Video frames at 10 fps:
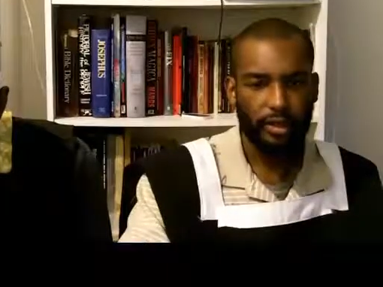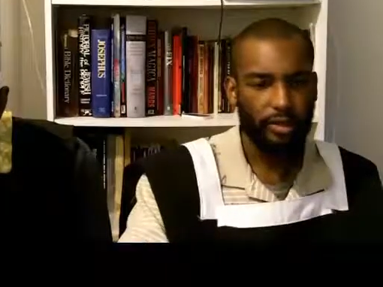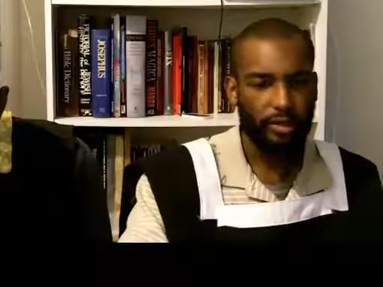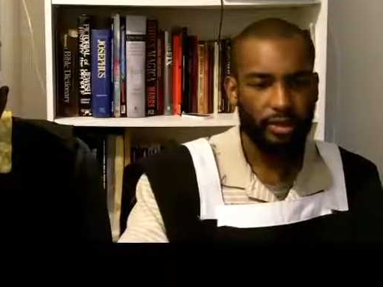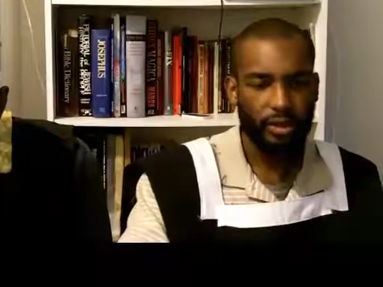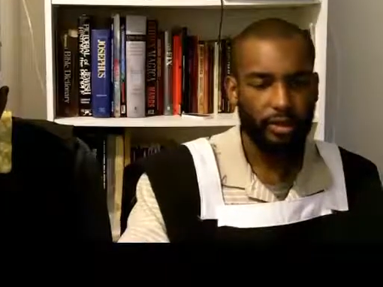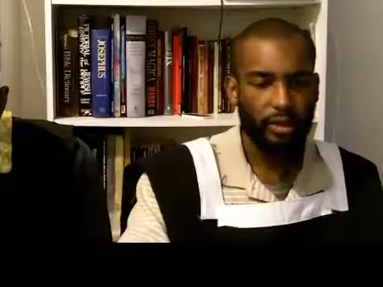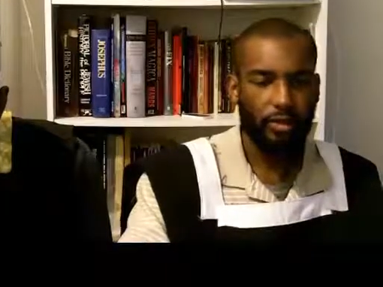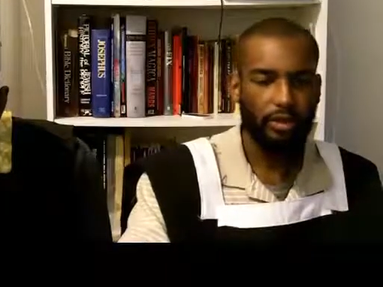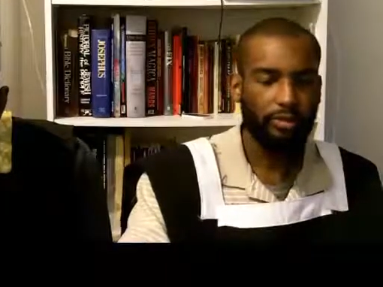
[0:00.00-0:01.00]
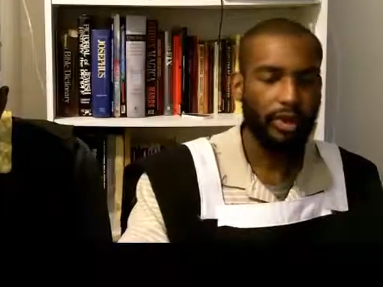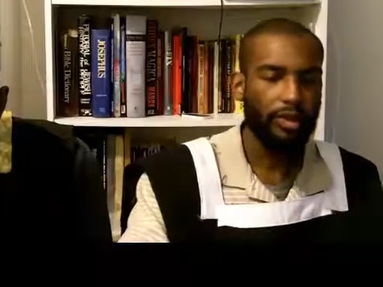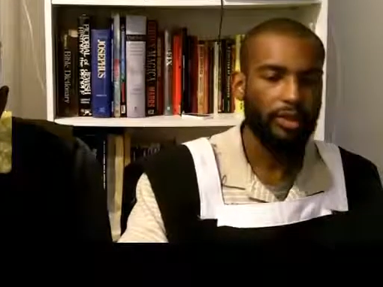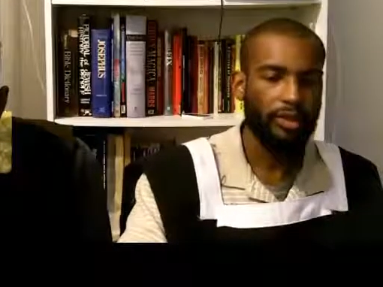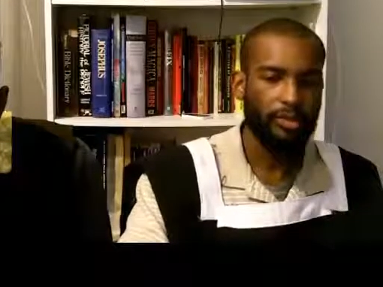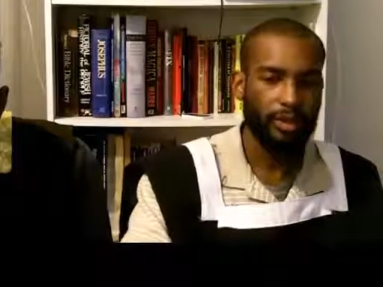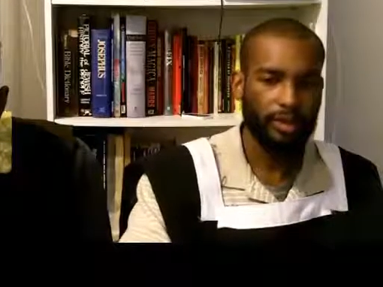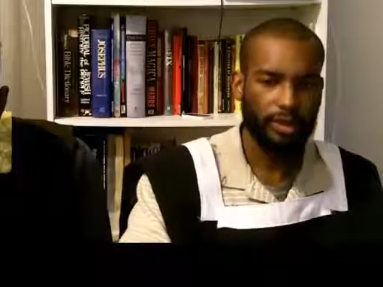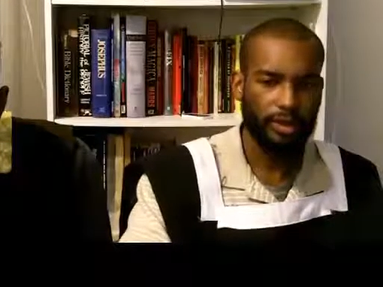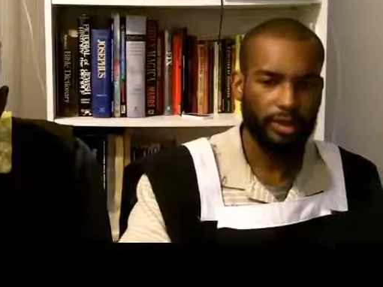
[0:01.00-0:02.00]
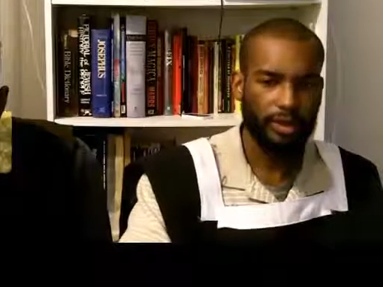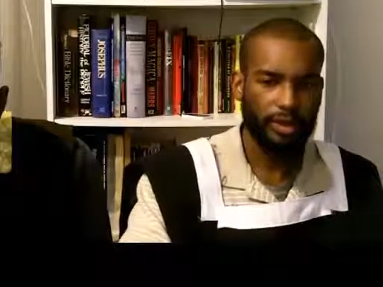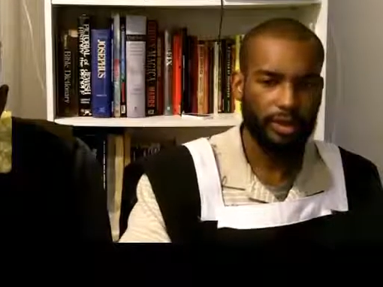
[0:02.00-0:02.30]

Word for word: There's no such thing as a holy mother in the scriptures.